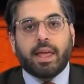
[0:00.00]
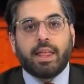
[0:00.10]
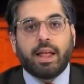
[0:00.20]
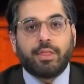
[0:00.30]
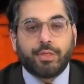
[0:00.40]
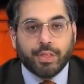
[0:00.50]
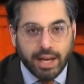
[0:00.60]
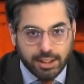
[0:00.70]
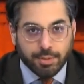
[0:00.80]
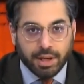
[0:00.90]

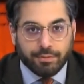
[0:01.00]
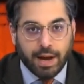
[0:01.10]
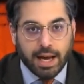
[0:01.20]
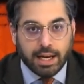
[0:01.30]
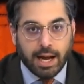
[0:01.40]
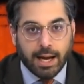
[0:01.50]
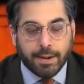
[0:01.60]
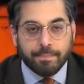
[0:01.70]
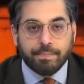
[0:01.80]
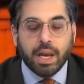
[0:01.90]
That's a big fat lie.
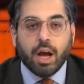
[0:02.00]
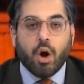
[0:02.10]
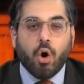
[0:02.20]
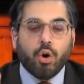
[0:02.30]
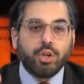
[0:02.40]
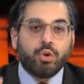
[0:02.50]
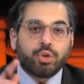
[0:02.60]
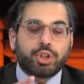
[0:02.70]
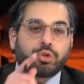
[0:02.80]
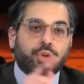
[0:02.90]
On your
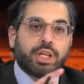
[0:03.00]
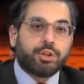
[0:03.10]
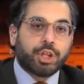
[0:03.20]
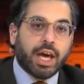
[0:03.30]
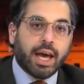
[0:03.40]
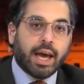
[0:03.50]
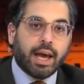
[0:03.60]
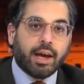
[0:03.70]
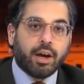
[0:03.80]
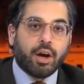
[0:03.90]
screen
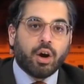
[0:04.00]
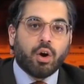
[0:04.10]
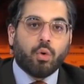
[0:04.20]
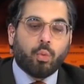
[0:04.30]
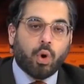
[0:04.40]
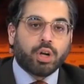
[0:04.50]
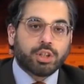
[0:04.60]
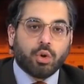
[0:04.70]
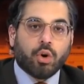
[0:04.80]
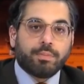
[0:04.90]
there was
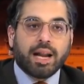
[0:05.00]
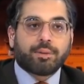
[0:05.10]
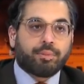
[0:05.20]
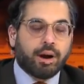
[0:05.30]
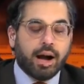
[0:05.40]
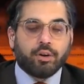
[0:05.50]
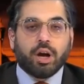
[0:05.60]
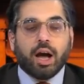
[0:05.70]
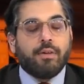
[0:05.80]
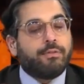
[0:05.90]
Lord Malloch Brown,
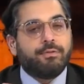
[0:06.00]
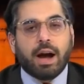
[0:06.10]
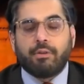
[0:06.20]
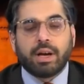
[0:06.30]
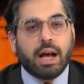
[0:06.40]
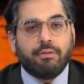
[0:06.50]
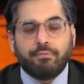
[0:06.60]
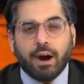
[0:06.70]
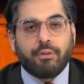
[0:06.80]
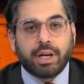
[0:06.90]
a very,
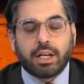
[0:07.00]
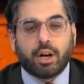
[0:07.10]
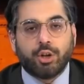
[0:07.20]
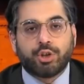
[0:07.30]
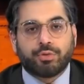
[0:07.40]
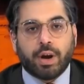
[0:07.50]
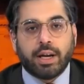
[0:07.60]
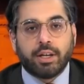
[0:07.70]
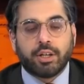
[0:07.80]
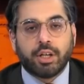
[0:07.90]
very close
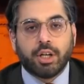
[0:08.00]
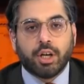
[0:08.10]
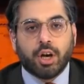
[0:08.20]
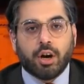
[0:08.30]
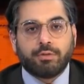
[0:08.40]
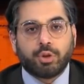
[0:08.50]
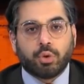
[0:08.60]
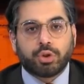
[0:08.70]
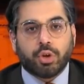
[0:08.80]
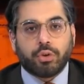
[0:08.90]
friend of
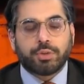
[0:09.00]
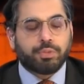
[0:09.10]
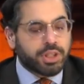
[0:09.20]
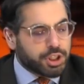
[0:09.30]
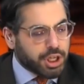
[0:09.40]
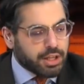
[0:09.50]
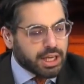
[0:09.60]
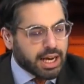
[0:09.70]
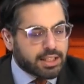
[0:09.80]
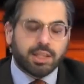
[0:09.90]
George Soros. Pretty sure they
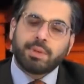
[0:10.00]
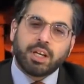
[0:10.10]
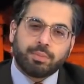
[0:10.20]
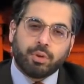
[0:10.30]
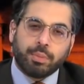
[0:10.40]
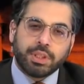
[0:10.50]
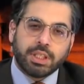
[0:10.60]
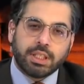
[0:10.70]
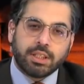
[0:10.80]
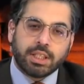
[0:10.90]
had some kind of property
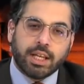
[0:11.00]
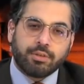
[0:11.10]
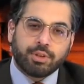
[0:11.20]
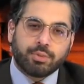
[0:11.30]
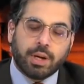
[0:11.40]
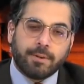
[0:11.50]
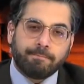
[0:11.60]
deal together as well.